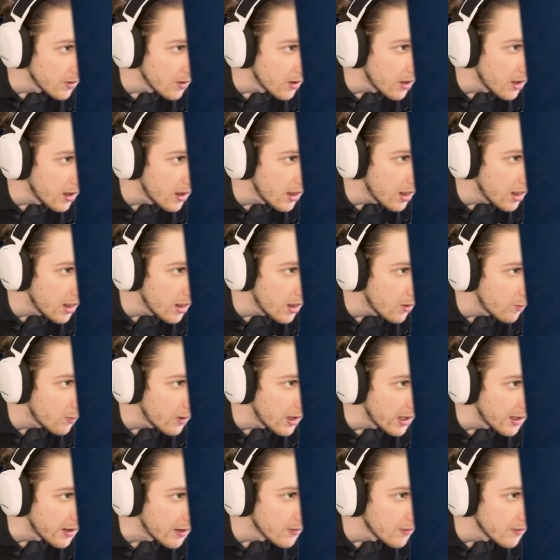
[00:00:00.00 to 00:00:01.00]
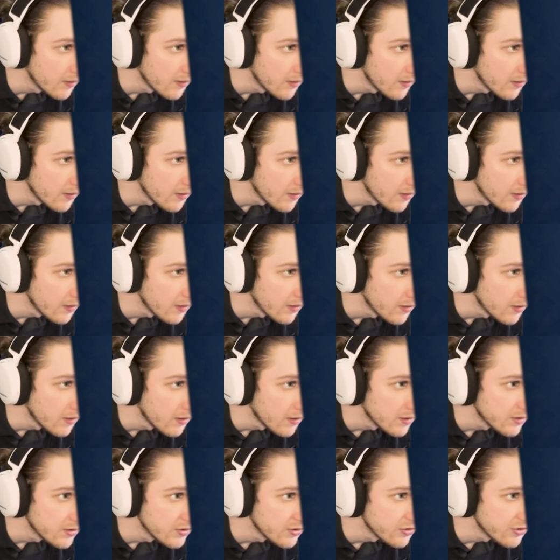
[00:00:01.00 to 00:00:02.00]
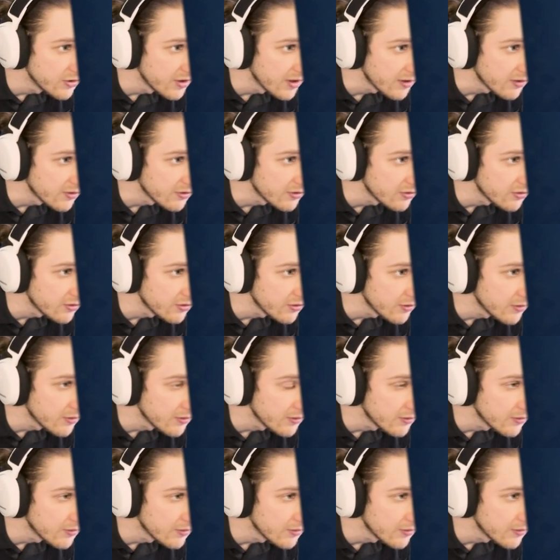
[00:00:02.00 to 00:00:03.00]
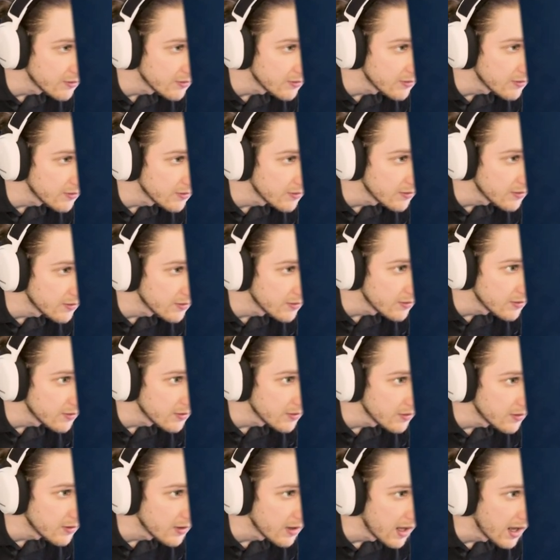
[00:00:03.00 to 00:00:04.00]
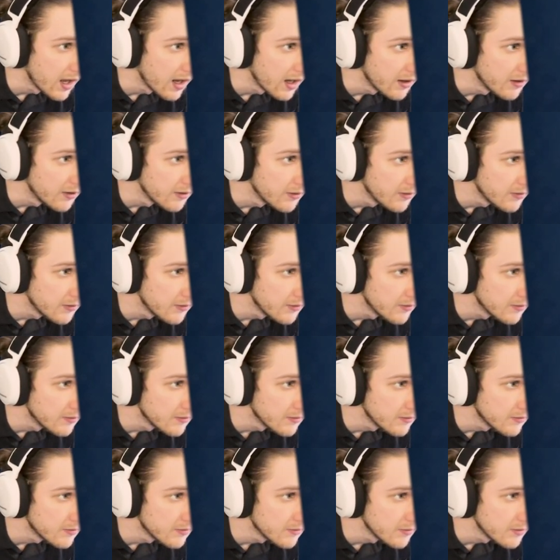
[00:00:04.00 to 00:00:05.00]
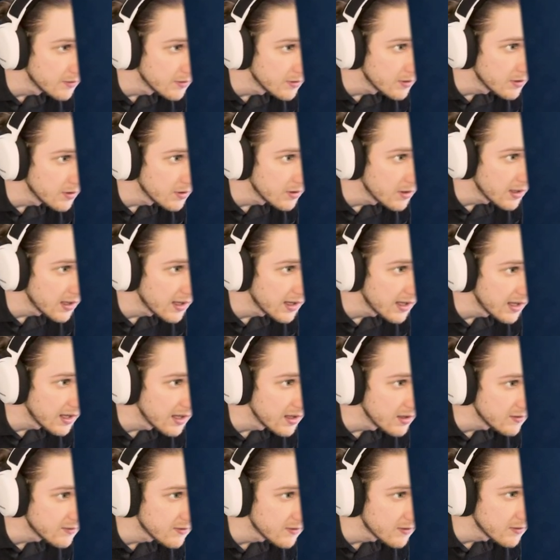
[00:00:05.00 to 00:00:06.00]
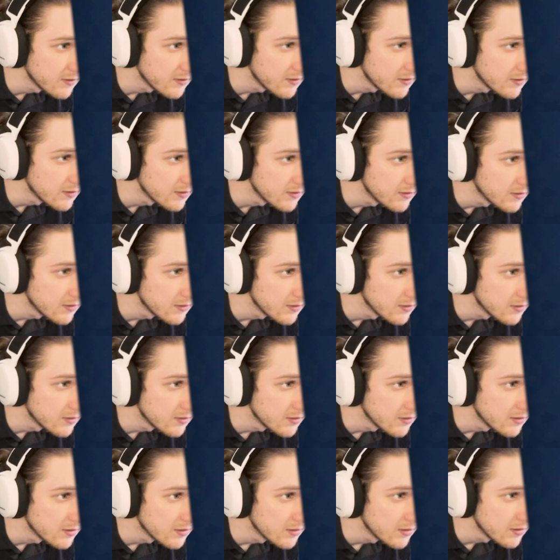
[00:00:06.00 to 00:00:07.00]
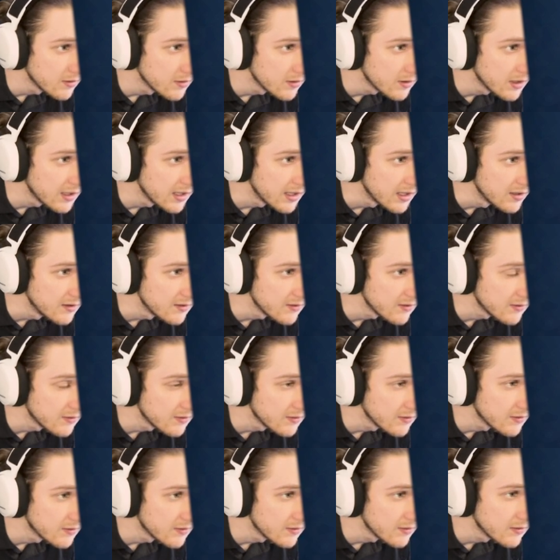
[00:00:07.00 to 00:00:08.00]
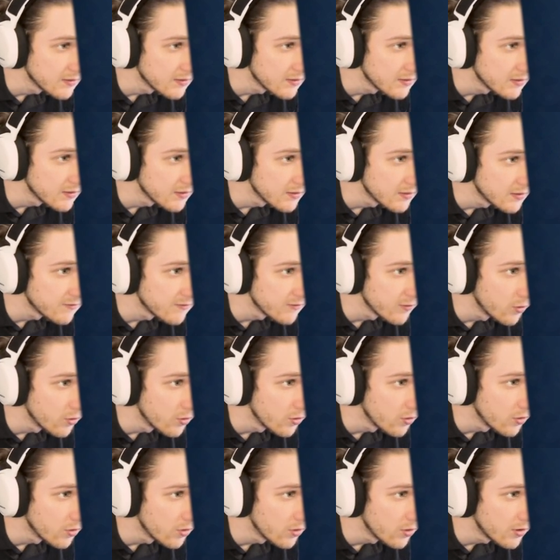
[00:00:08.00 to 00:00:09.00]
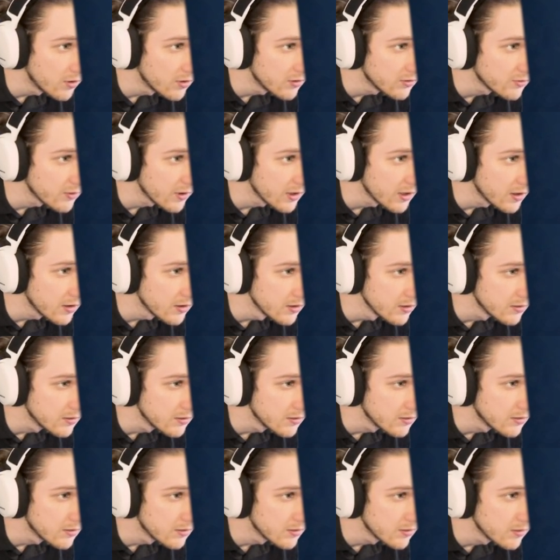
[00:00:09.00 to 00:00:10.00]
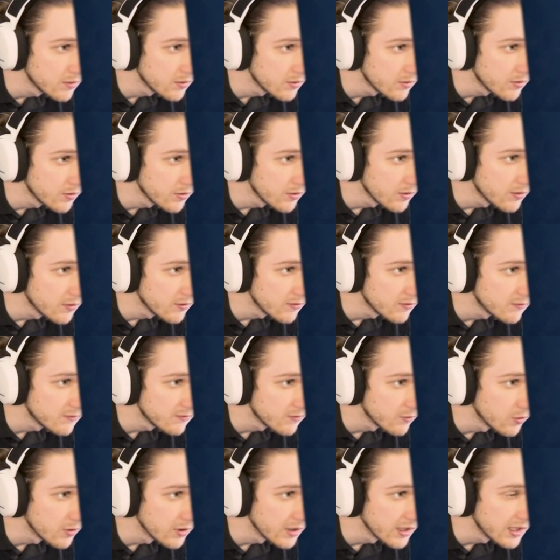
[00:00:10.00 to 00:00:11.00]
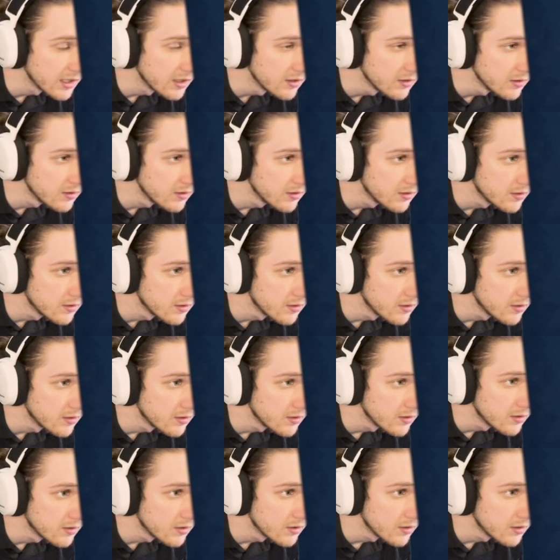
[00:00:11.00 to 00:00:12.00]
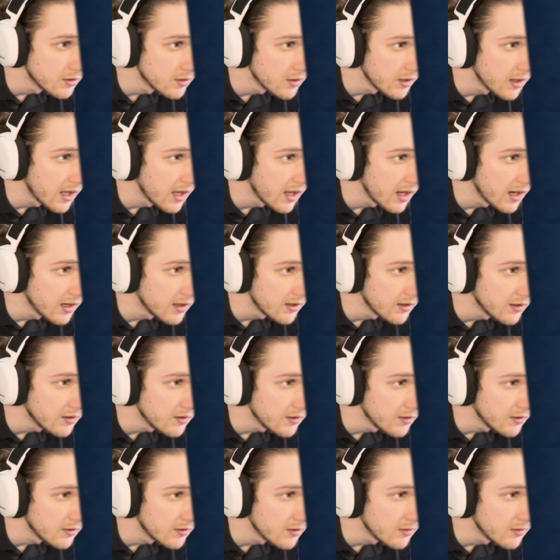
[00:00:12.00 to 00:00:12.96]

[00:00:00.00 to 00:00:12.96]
Uh, one. Six. Six. Nine. Nine. Eight. Eight. Eight. Eight. Four. Four is right here. Four. Four again. Nine. Nine.